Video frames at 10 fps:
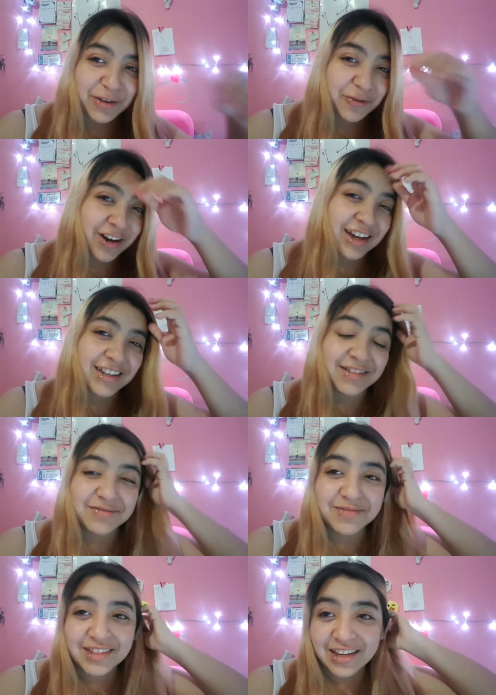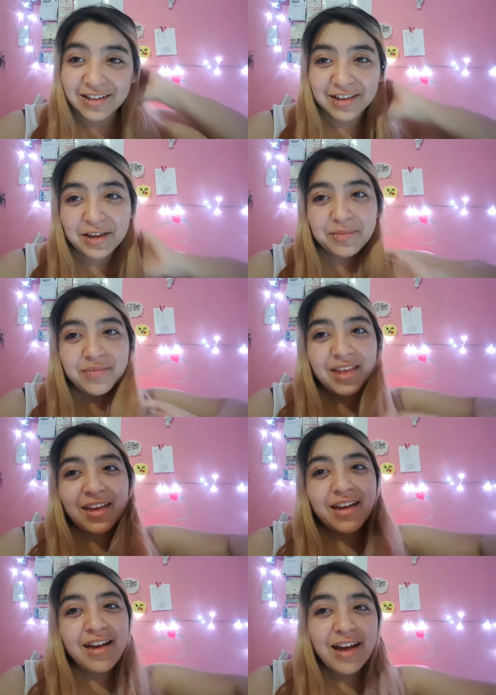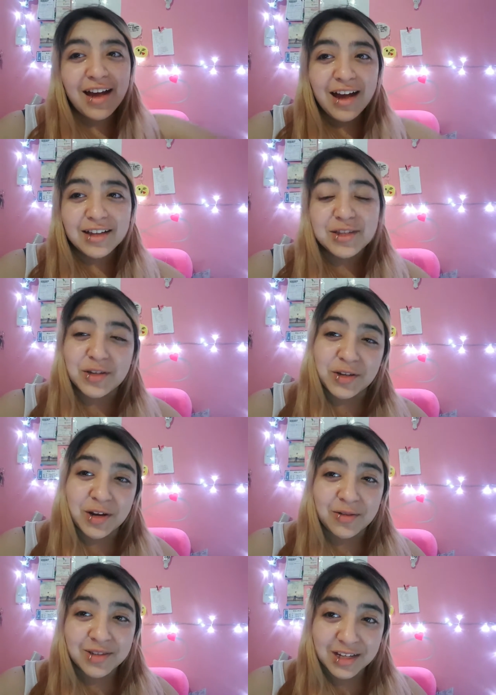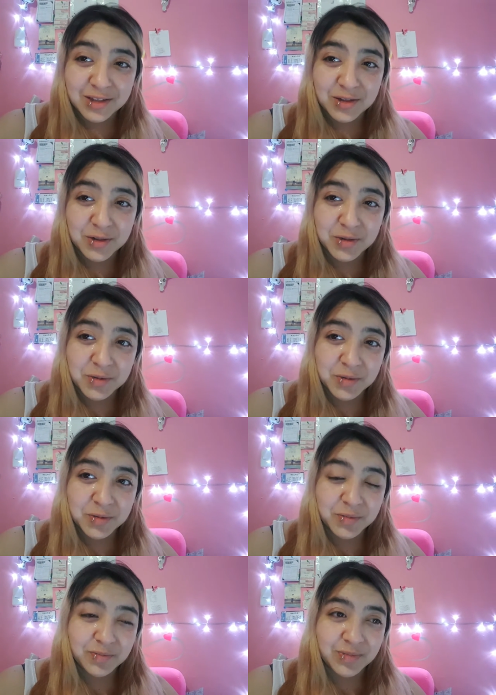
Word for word: if I tell him, Do you know that you